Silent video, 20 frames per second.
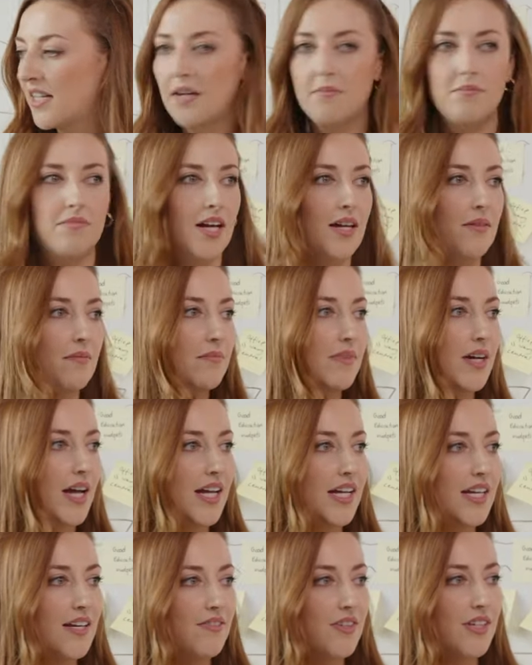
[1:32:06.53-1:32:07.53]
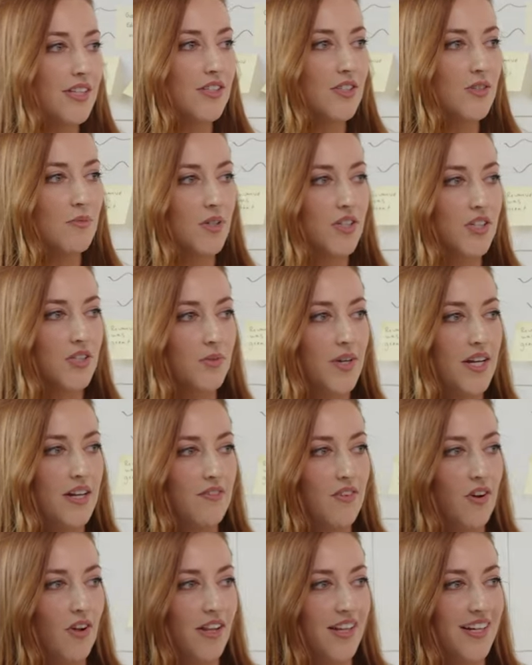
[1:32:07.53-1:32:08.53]
Am I giving too much away of
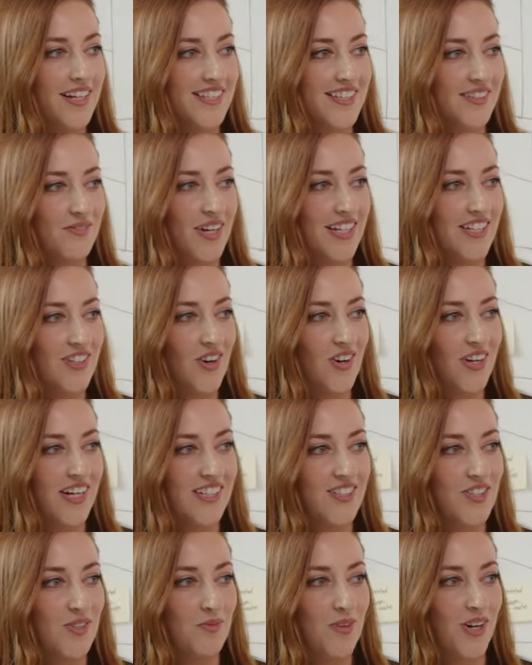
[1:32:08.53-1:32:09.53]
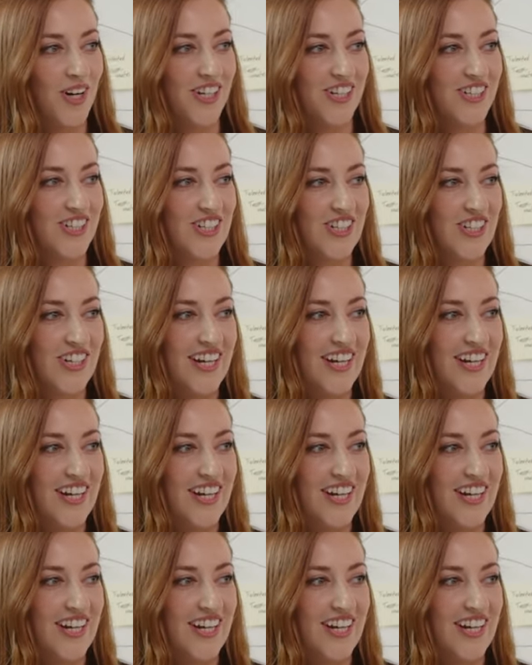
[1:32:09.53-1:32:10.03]
all this? Am I talking too much?